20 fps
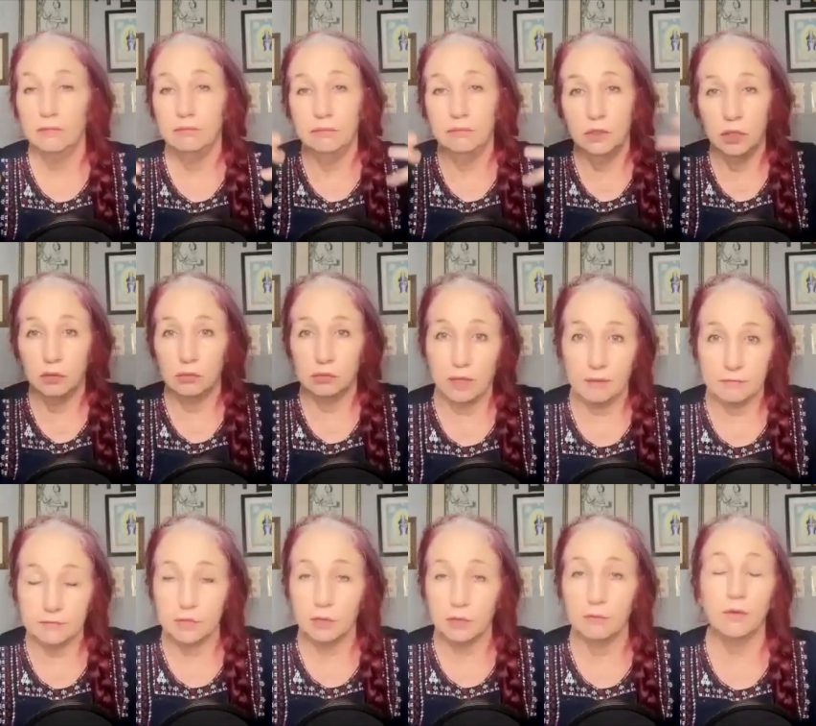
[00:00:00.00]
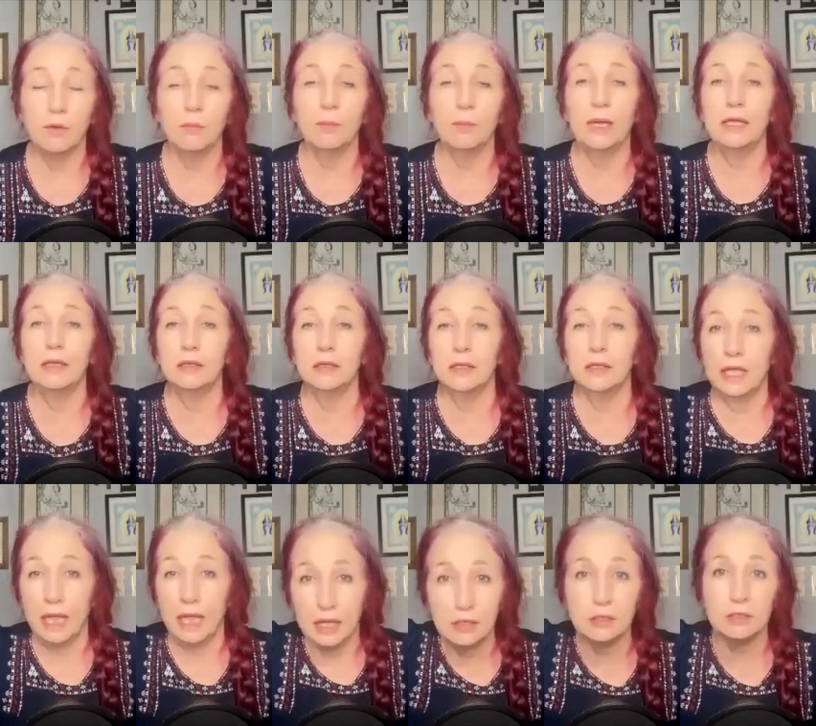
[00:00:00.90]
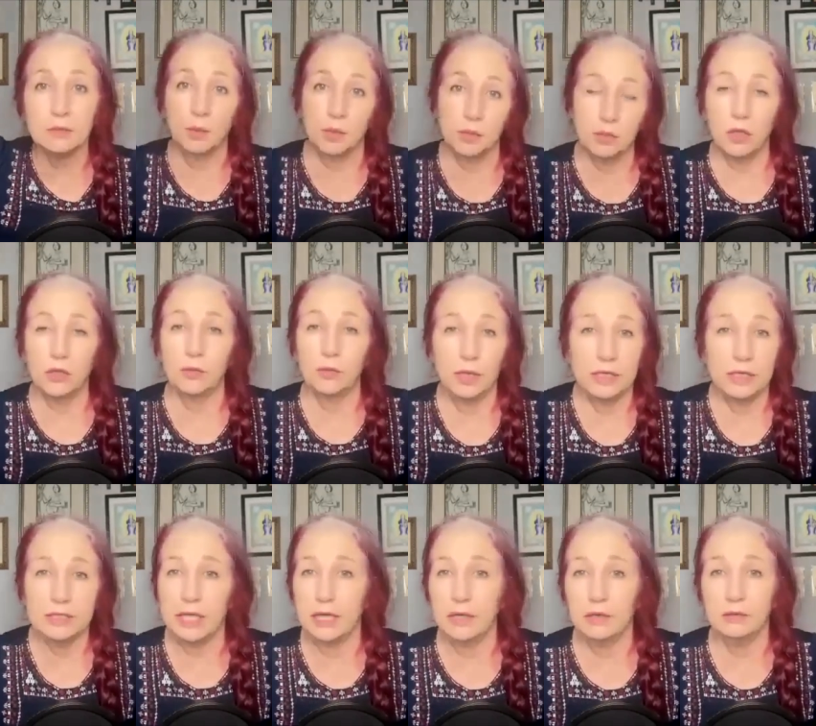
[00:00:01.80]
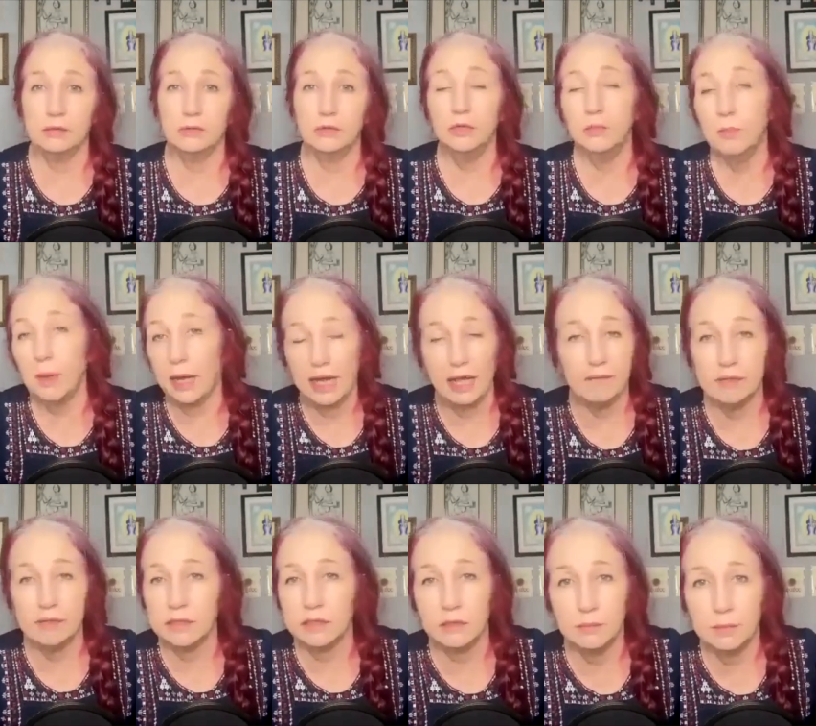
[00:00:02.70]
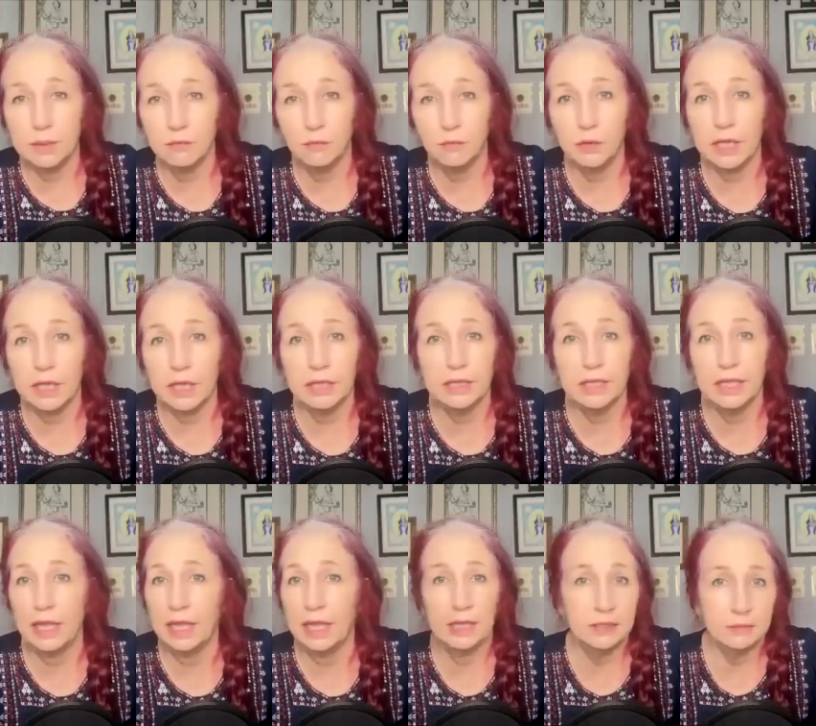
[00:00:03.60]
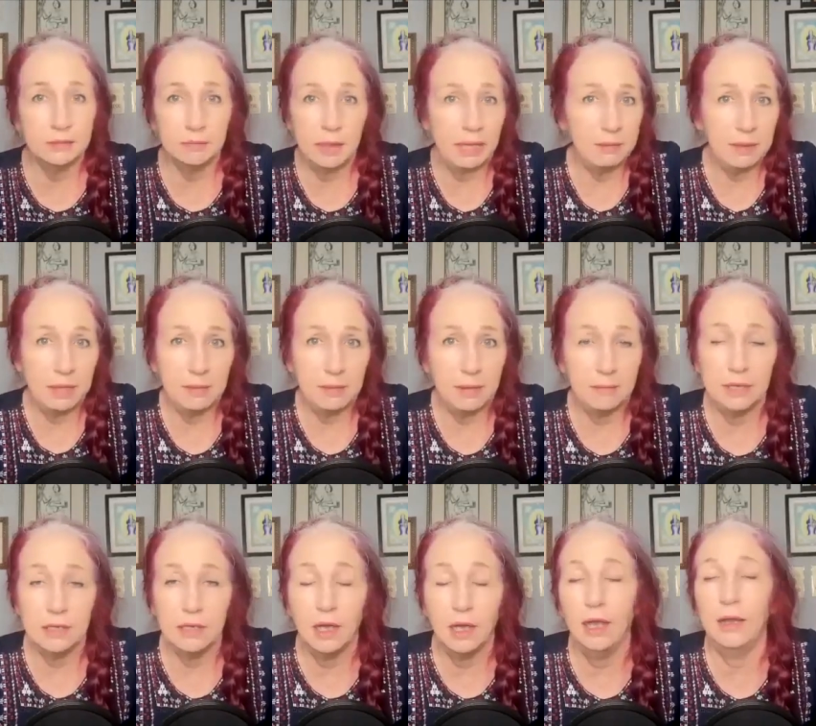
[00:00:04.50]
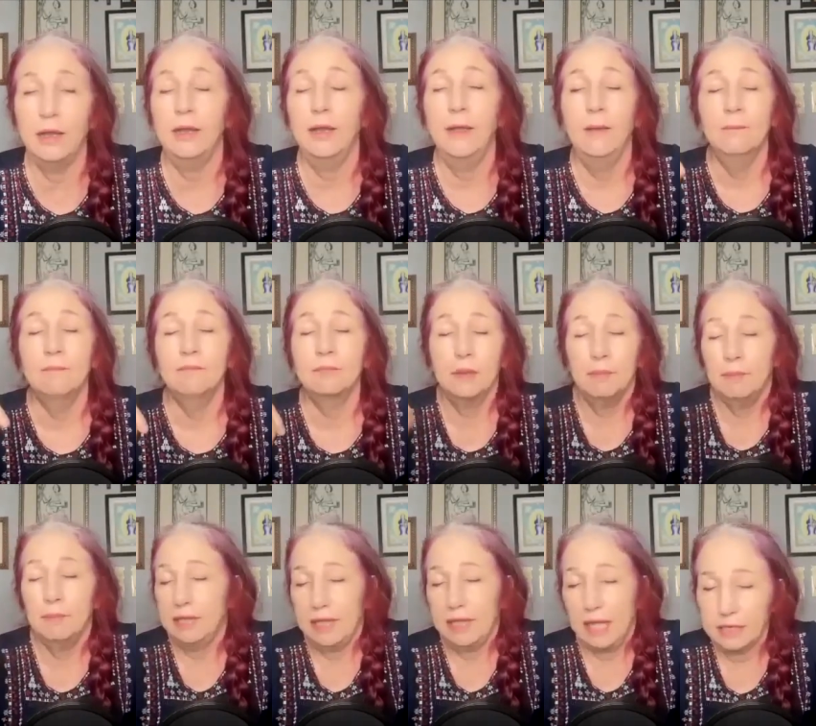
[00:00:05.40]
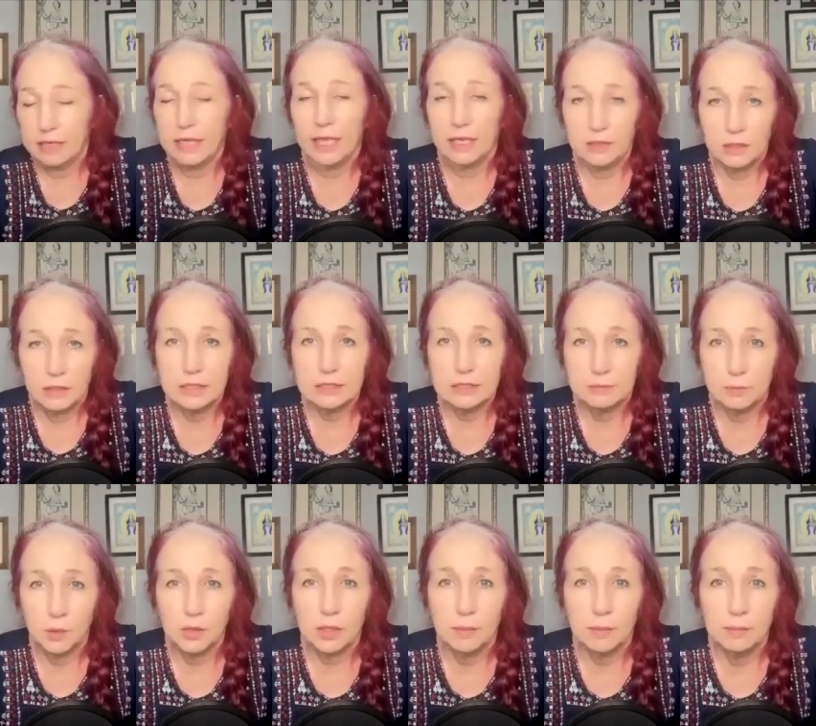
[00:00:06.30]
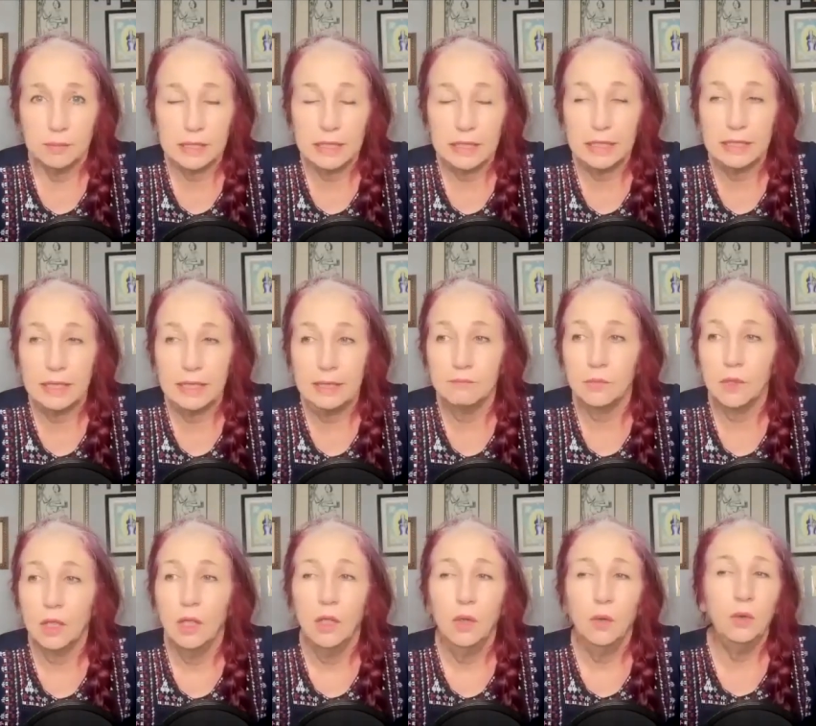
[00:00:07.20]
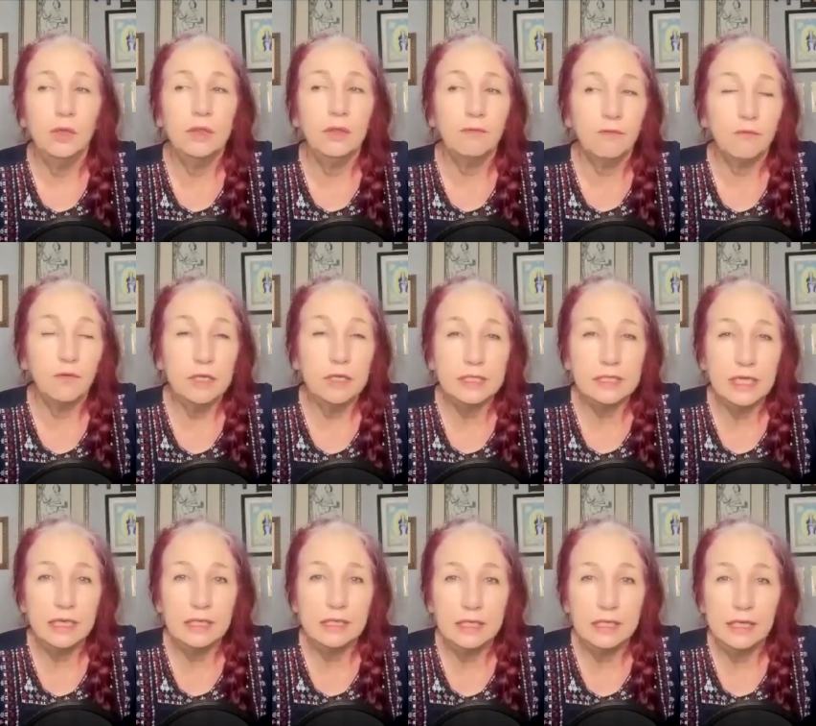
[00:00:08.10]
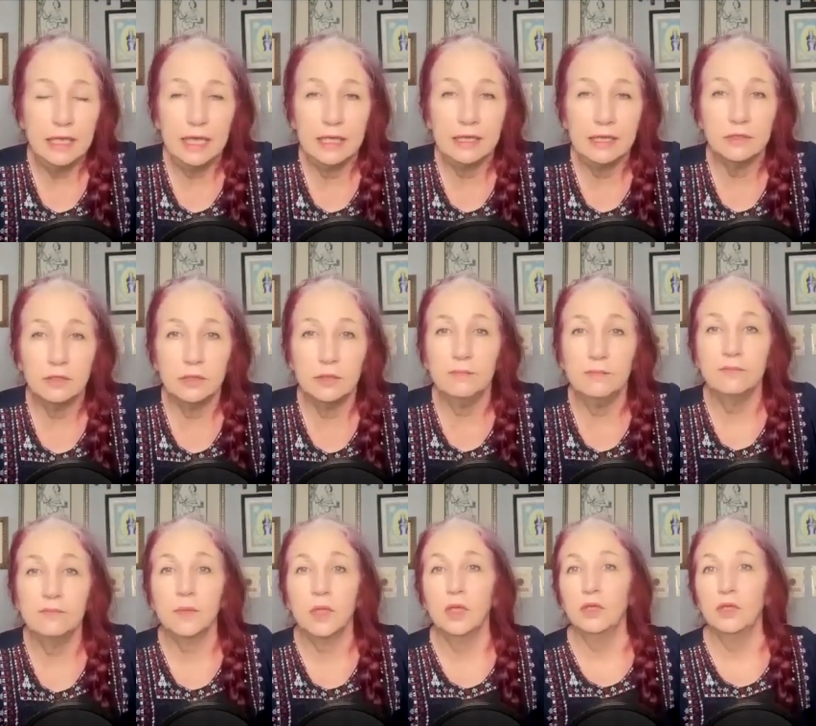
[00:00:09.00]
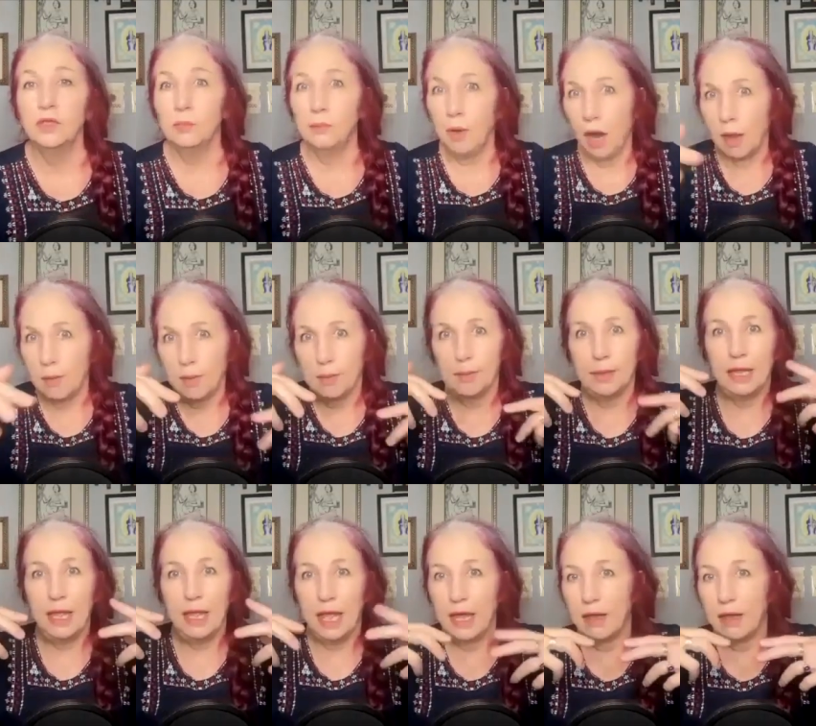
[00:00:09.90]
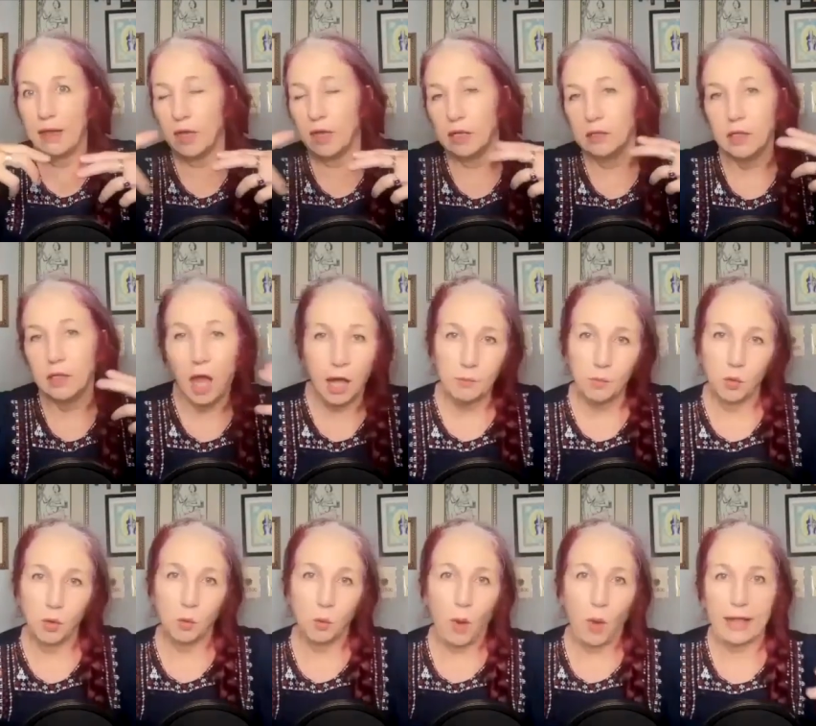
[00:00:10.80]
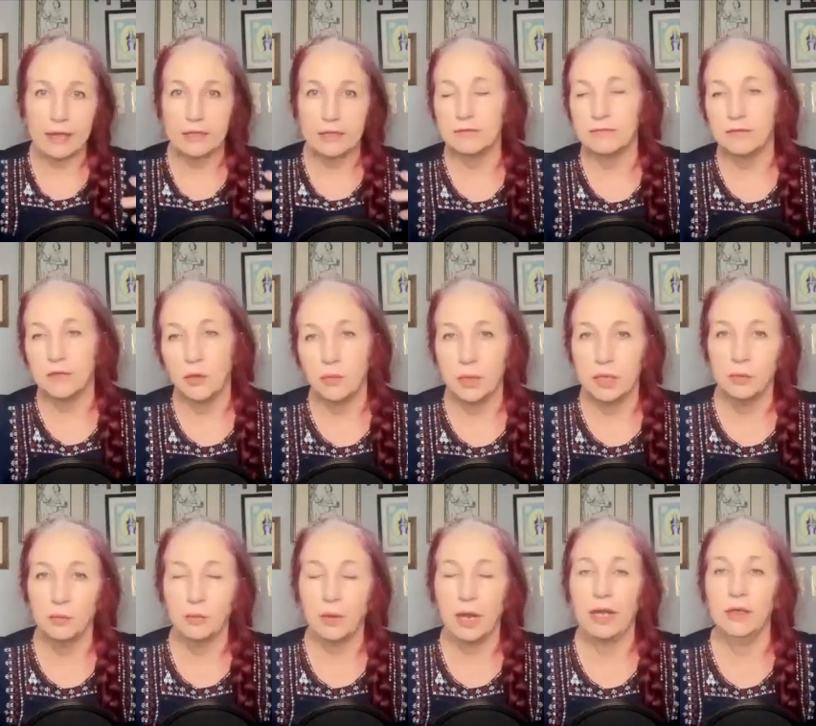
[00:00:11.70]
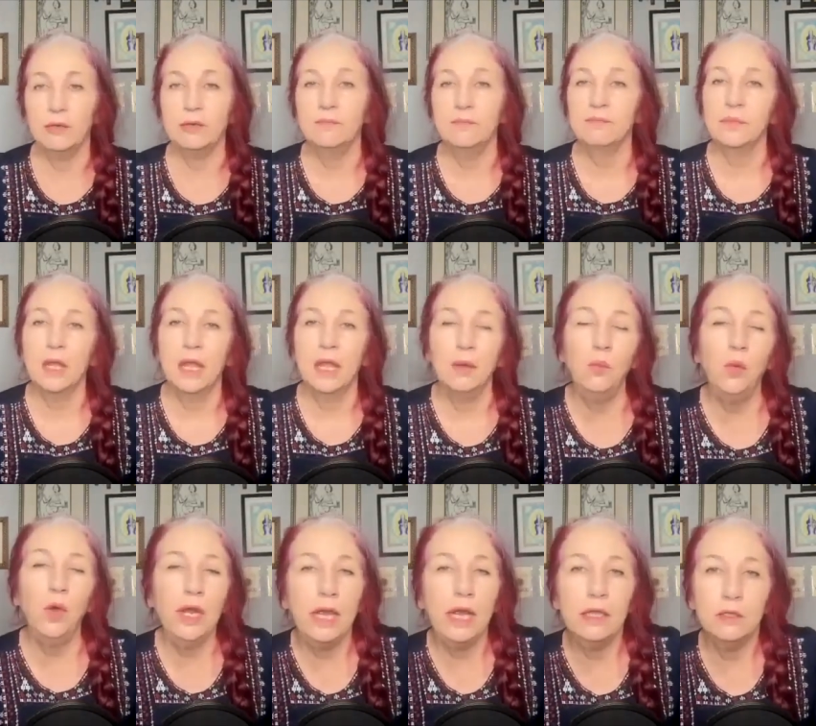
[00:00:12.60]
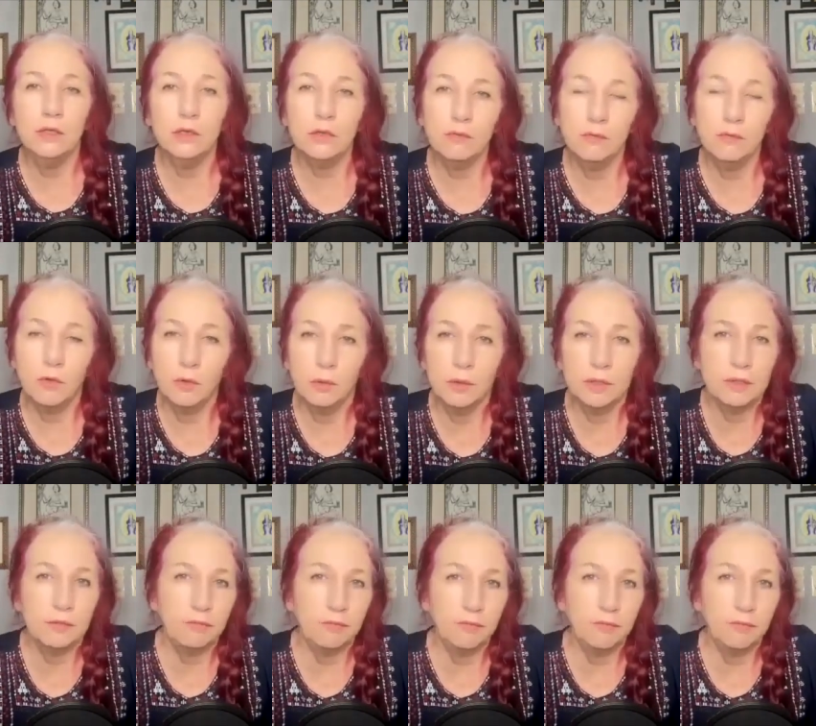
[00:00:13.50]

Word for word: you know, left over, but the candle's burned all the way down. You might have a little bit of wick at the end, maybe, maybe not, but that candle has burned completely. With a freestanding candle, you'll probably have a lot more wax flowing around. And what I look for with a